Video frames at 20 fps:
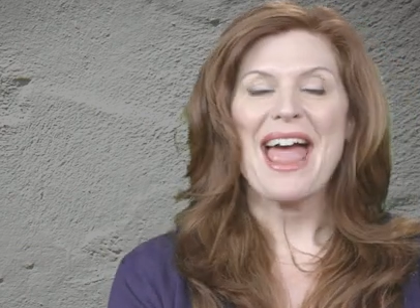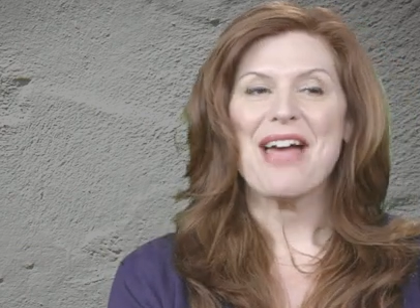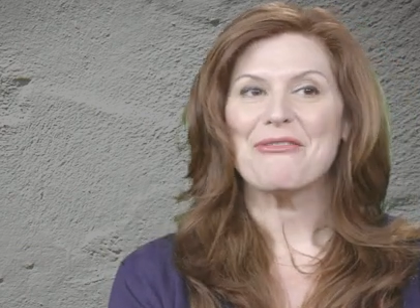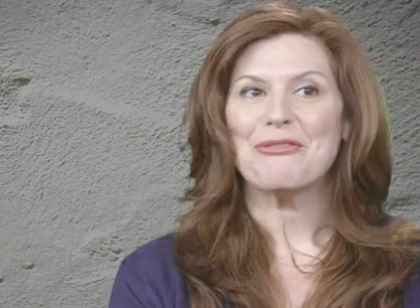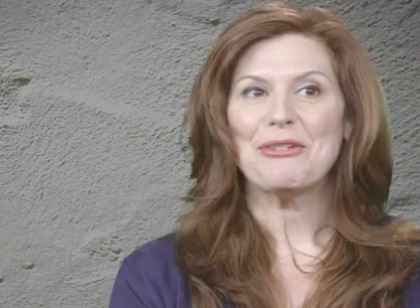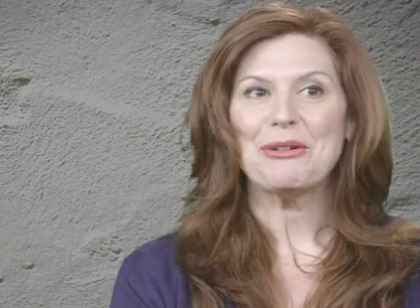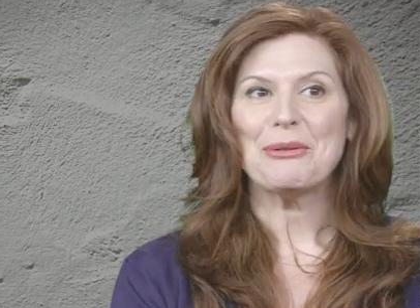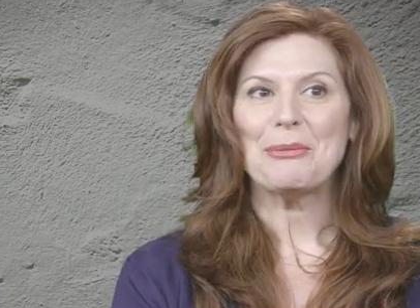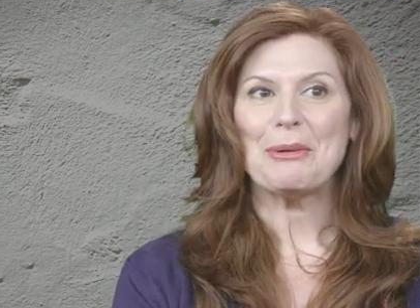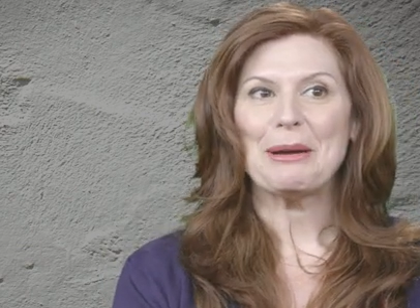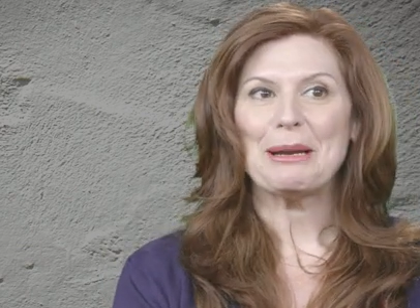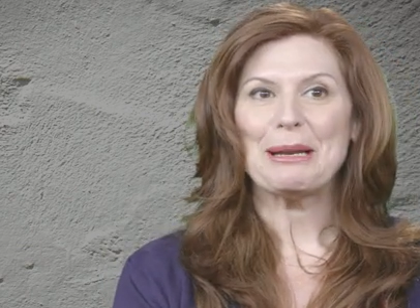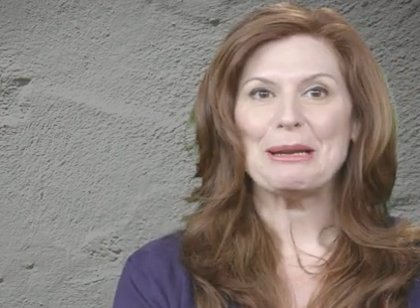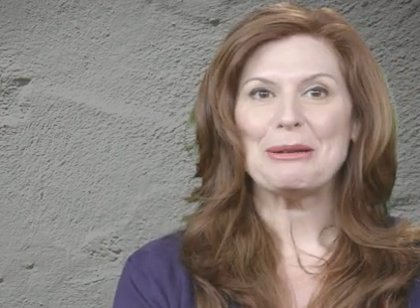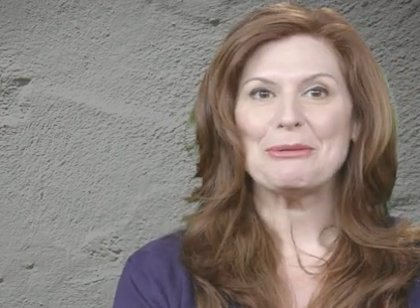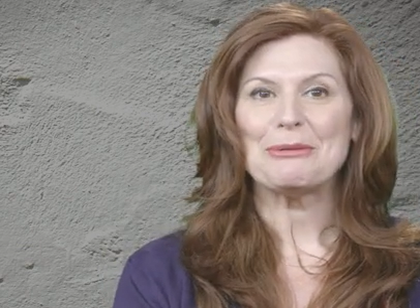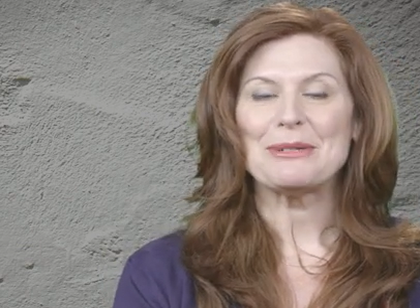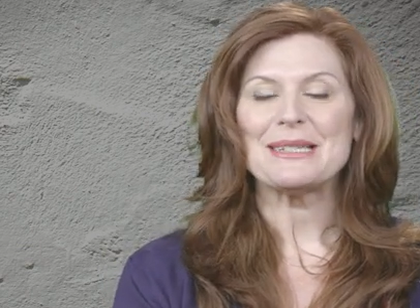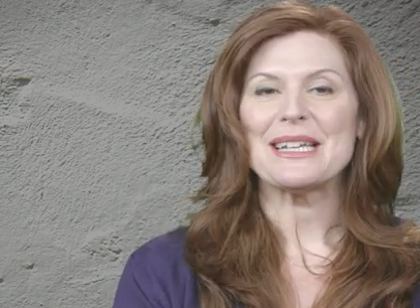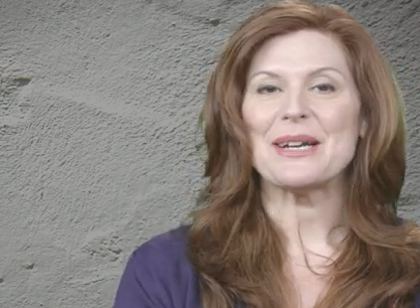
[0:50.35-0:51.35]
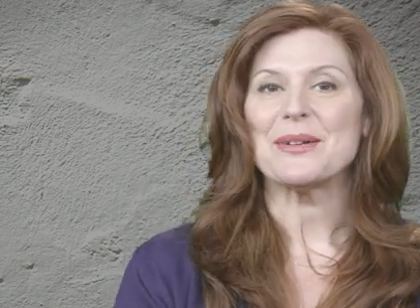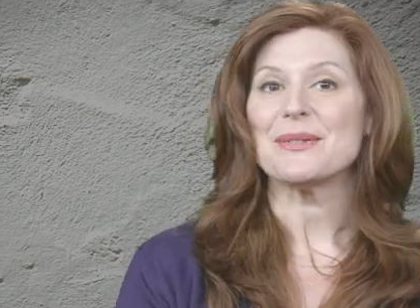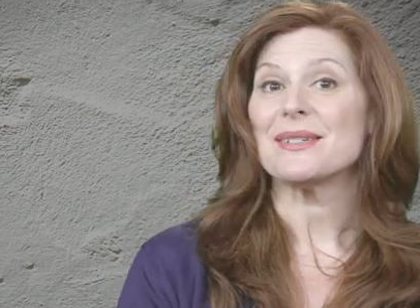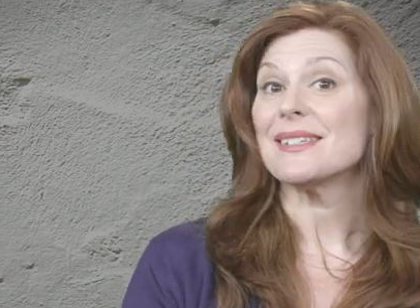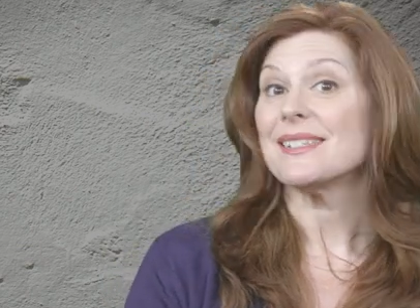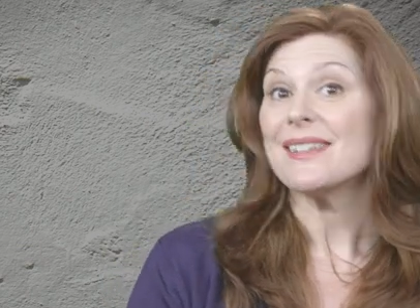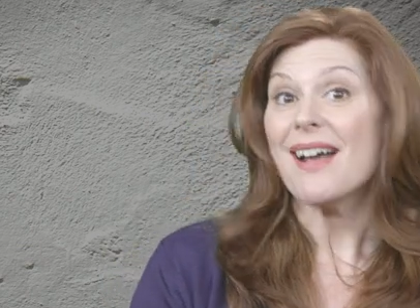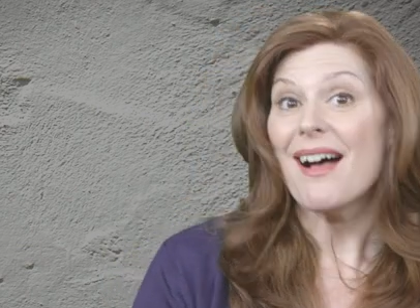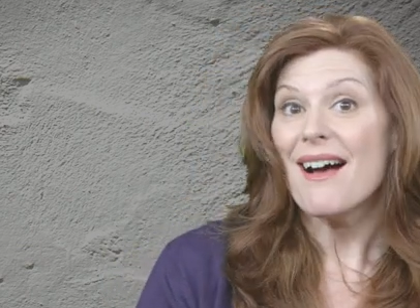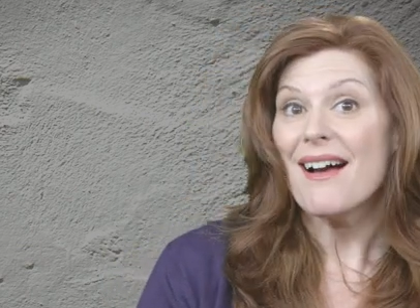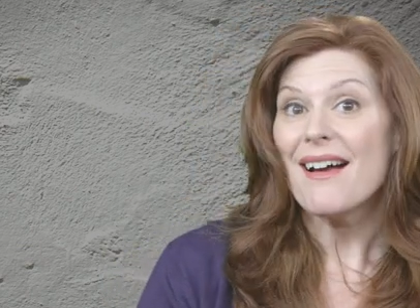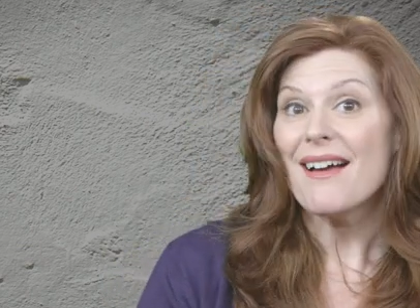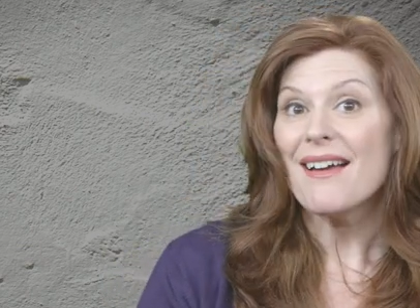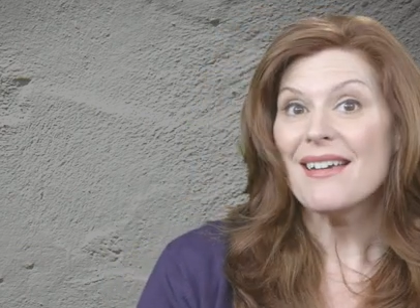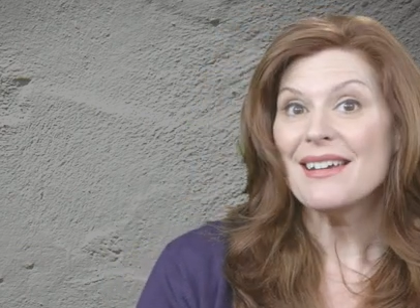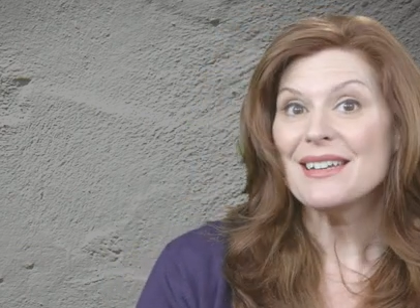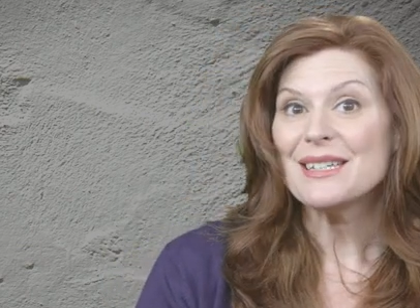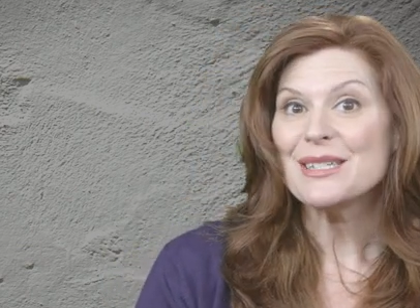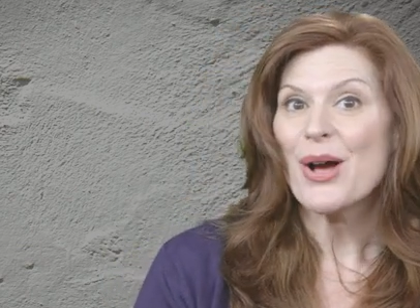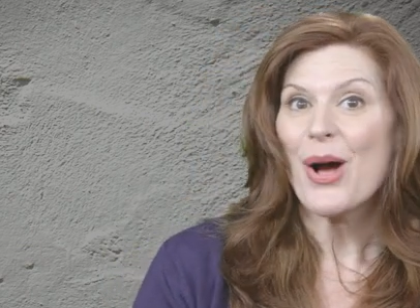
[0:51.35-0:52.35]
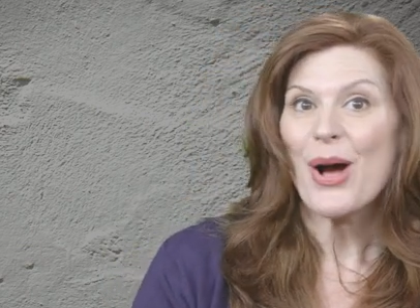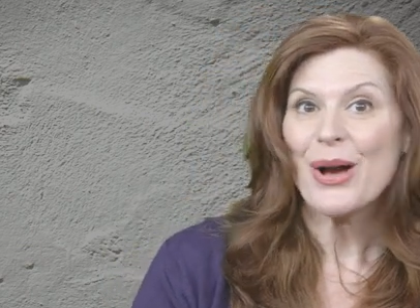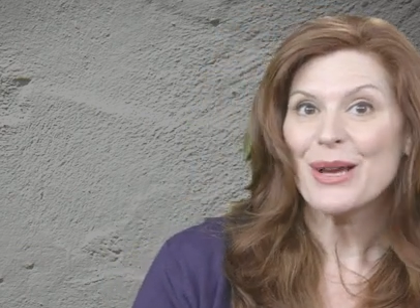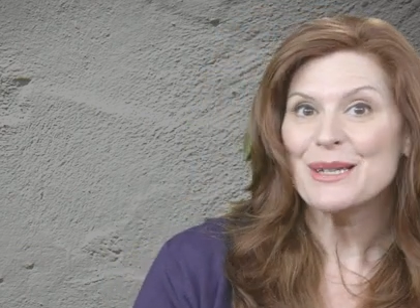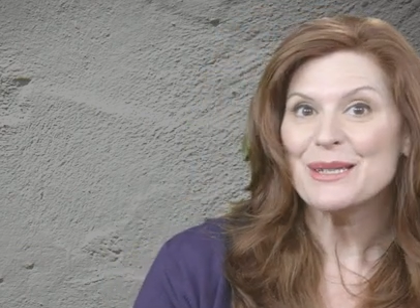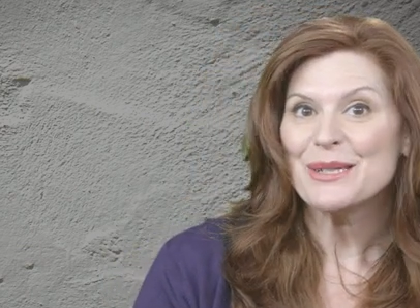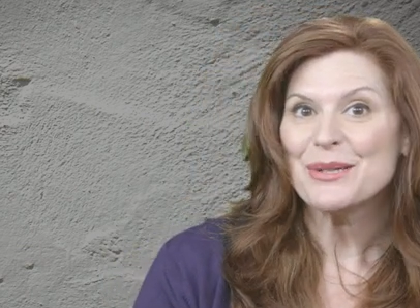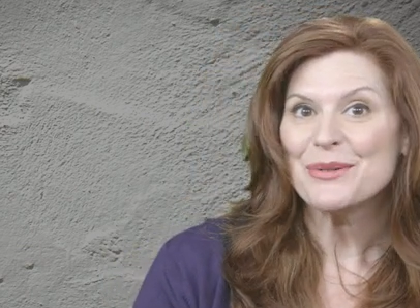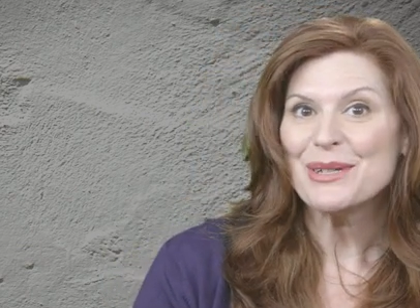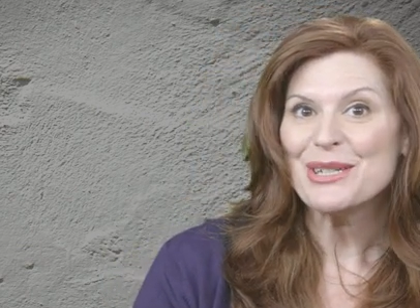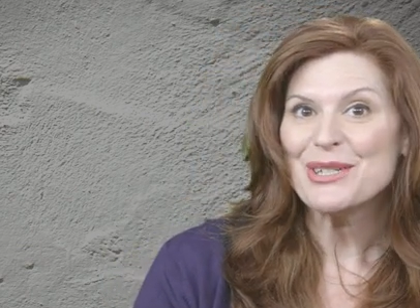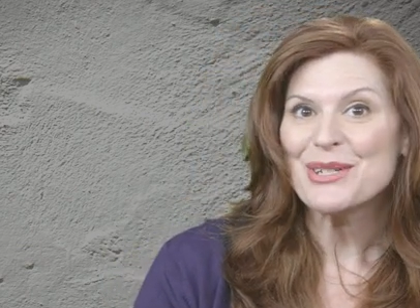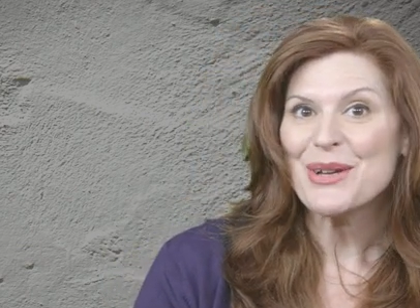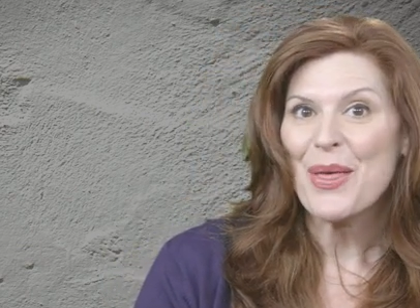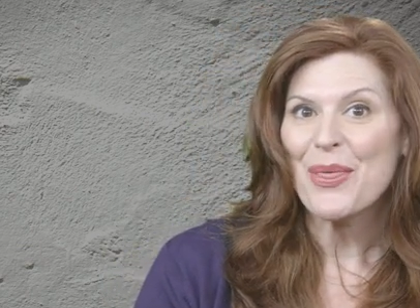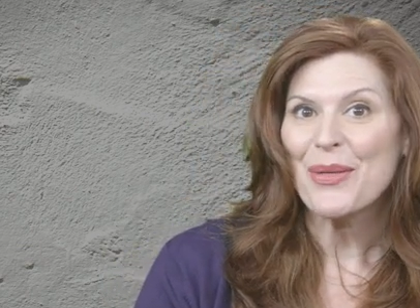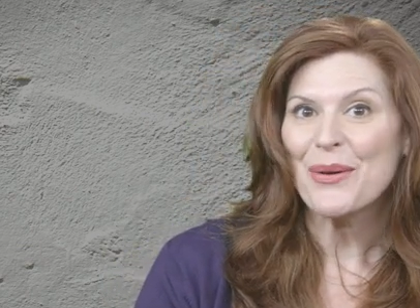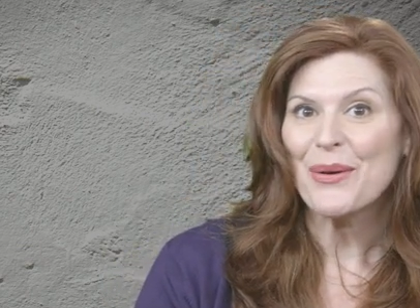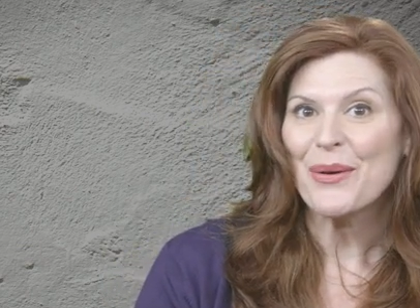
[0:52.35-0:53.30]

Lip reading: Everybody was outside, talking to each